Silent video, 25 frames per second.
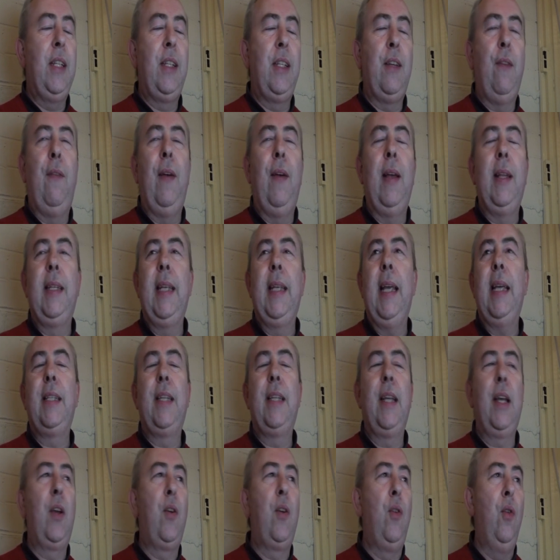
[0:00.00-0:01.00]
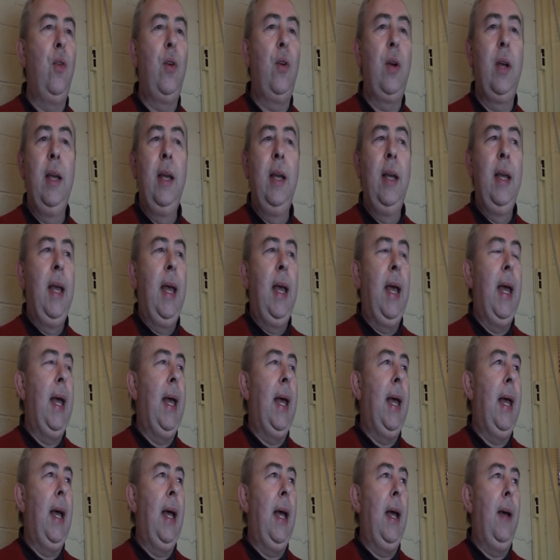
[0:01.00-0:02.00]
is a fantastic cook.
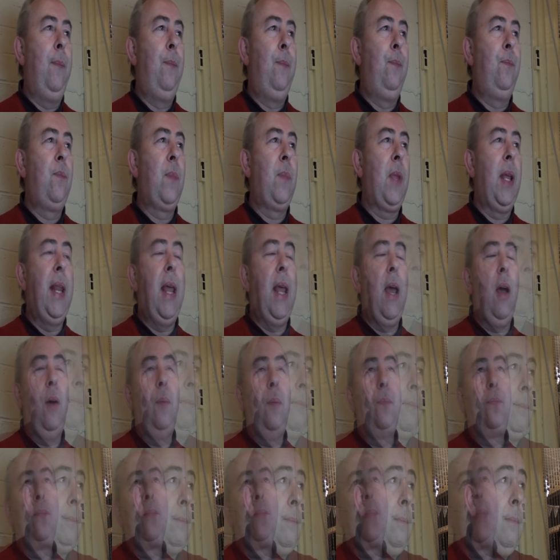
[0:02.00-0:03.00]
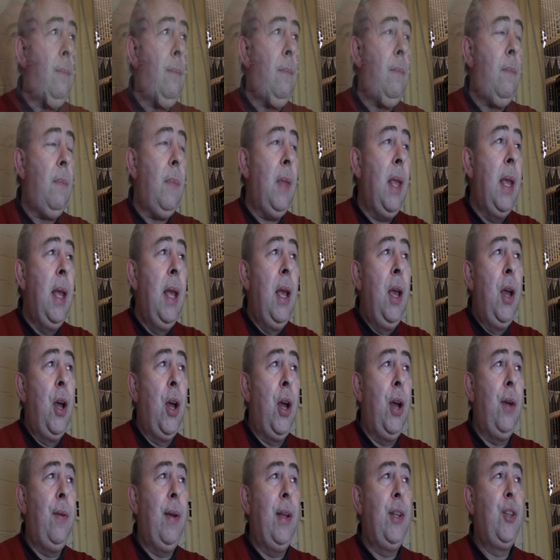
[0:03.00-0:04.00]
Now
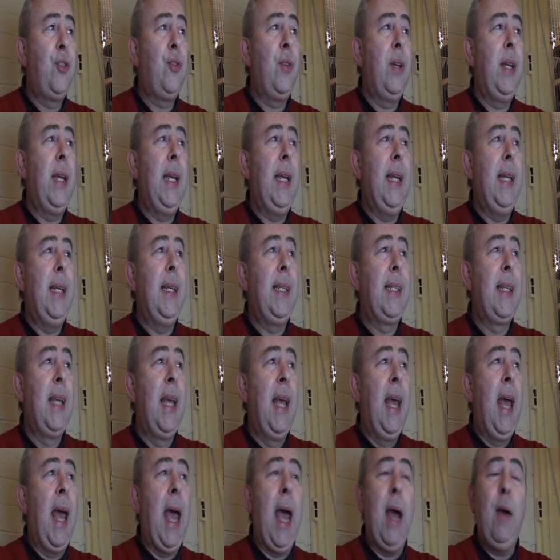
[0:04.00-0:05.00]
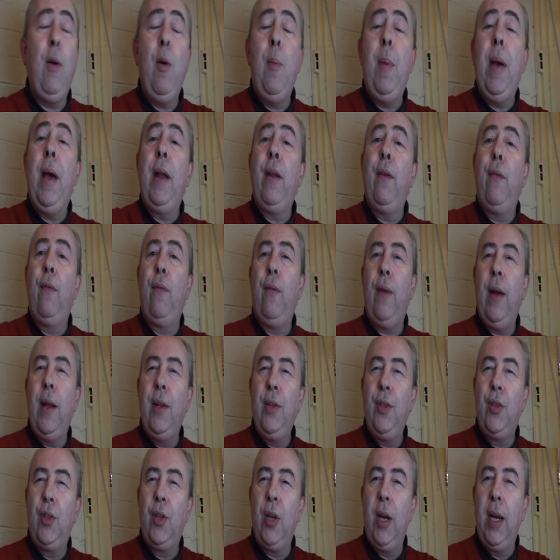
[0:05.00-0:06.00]
her entry is, how about a
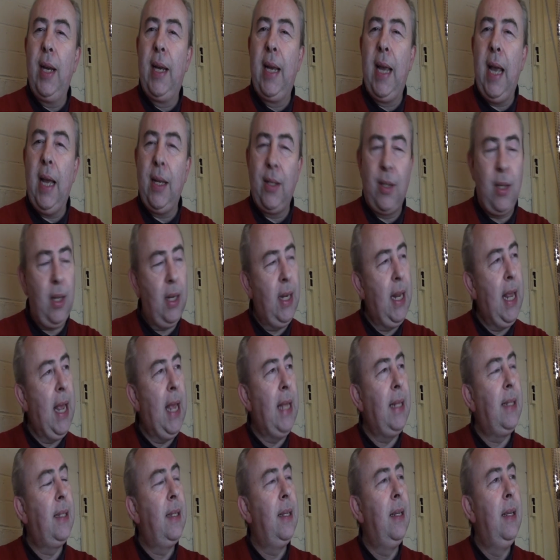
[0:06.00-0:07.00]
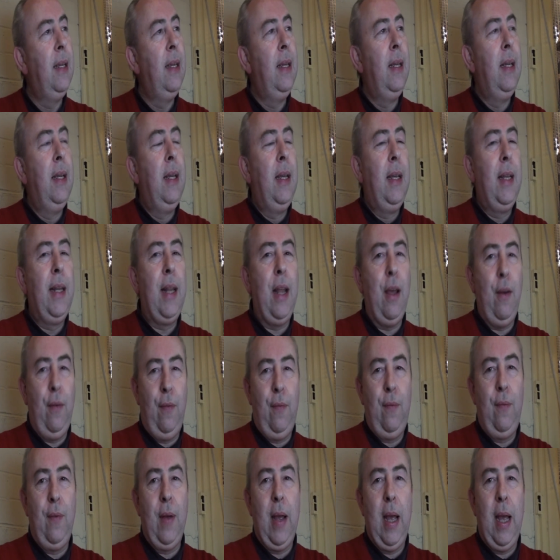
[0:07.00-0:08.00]
French cassolette? Now
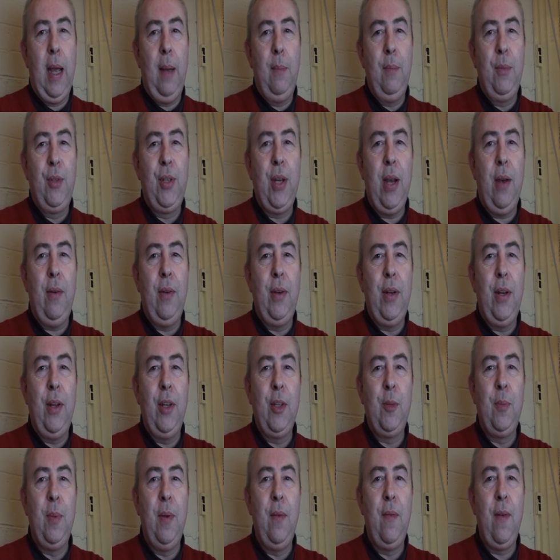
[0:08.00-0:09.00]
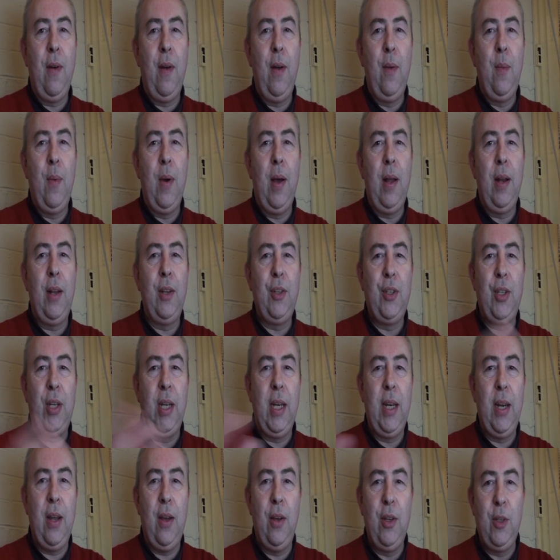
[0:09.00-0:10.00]
Sharon knows me very well and she
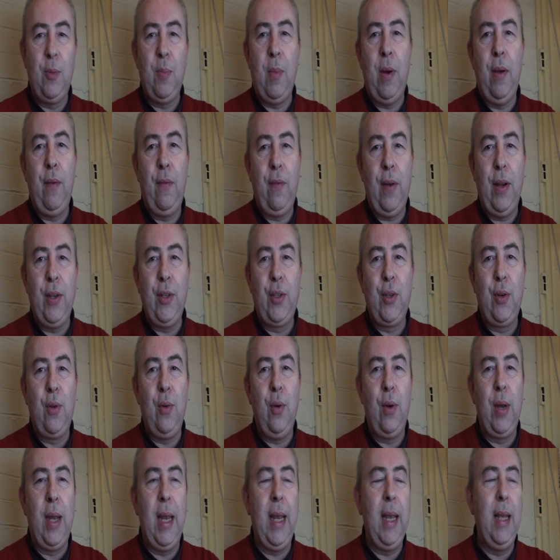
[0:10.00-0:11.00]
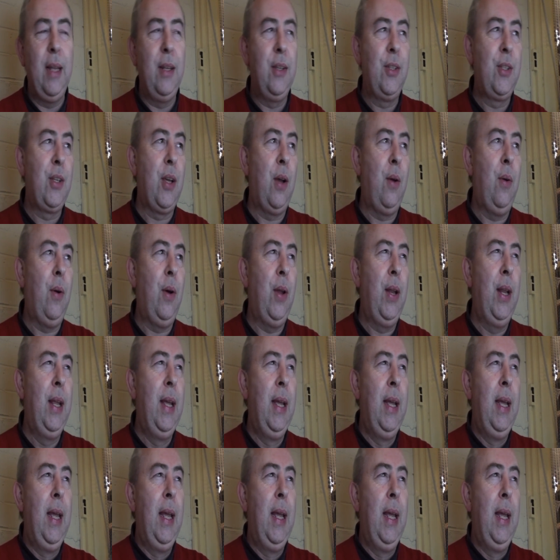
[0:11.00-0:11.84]
knows my French cooking and so on,